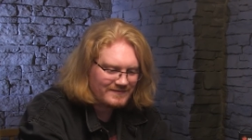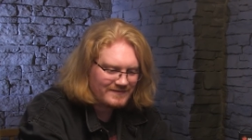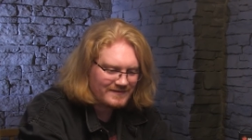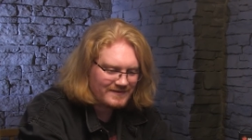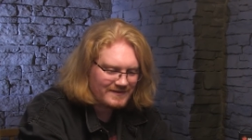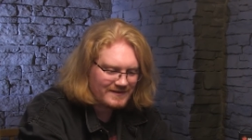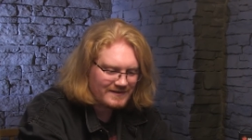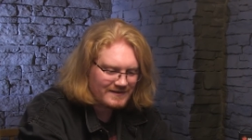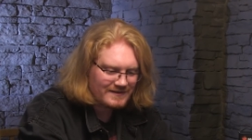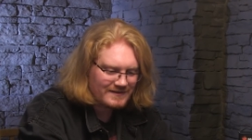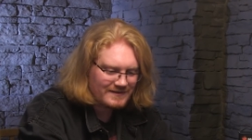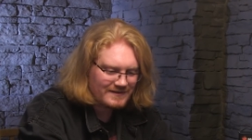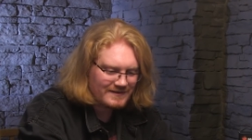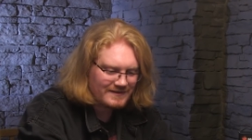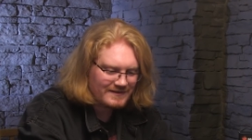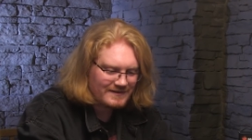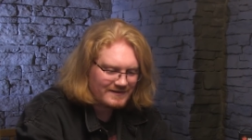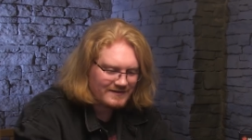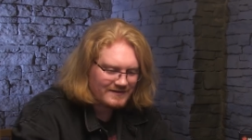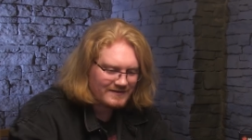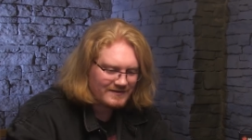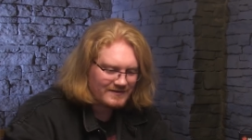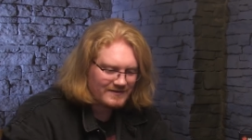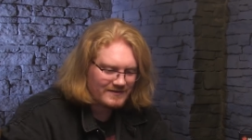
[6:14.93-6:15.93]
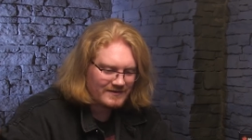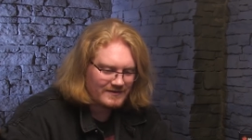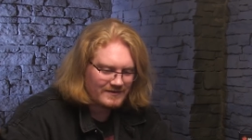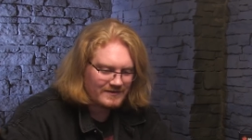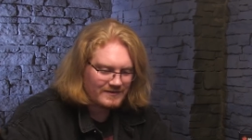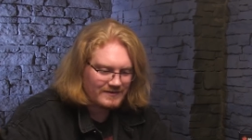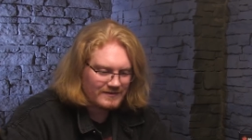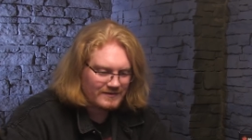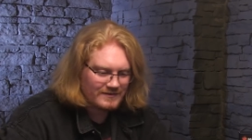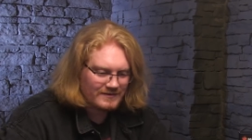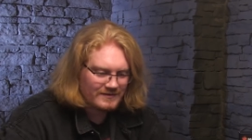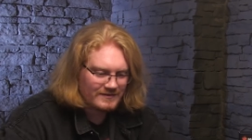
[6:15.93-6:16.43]
Gelect, gelect,
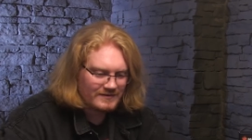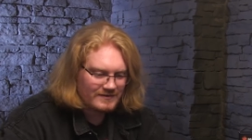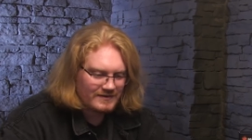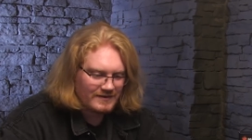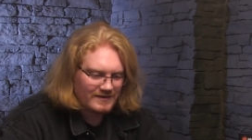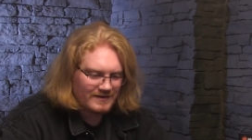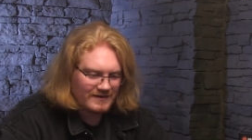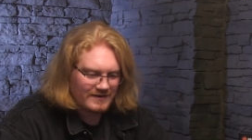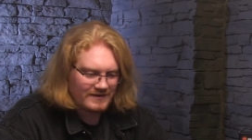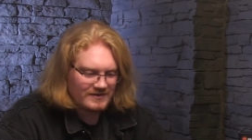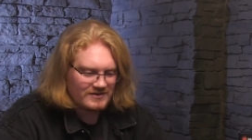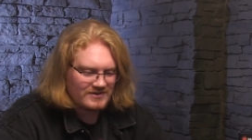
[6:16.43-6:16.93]
gelectrode.